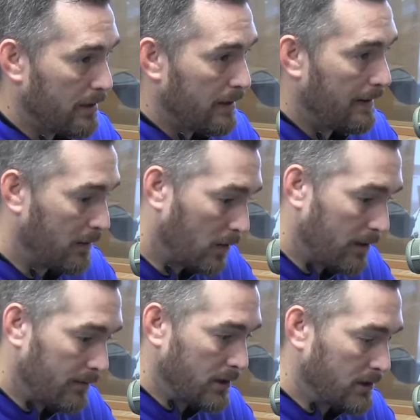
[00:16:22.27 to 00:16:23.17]
and they'll
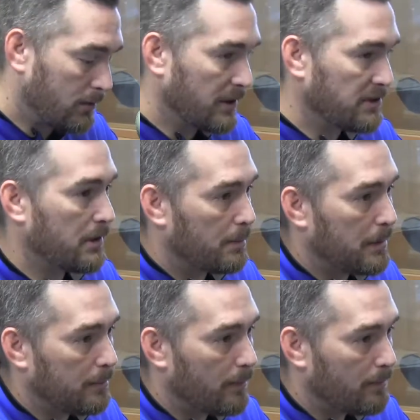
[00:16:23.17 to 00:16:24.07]
convince the rest of the
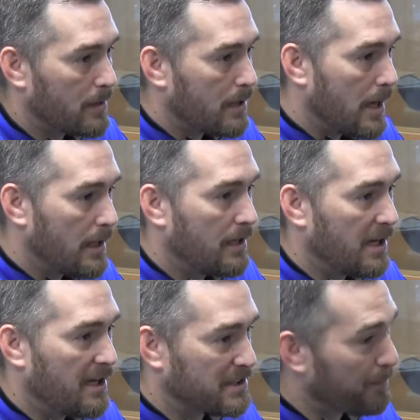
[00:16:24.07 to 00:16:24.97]
people. And
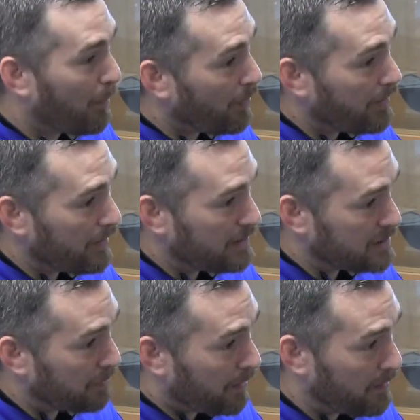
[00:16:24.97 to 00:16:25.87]
it's
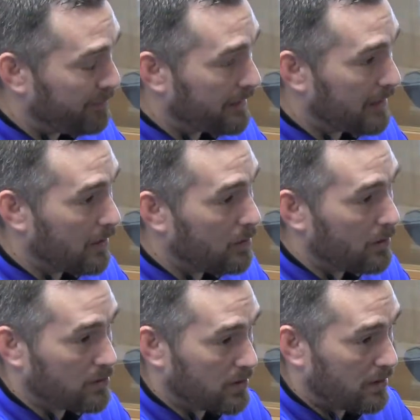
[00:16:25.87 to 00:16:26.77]
important to figure out who
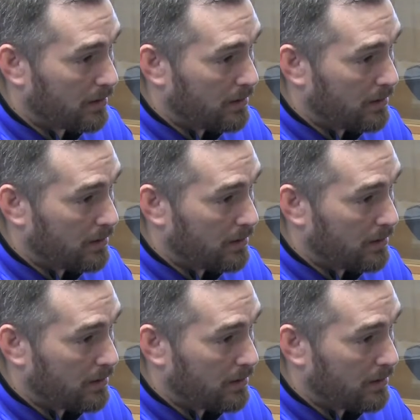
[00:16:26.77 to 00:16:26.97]
those are.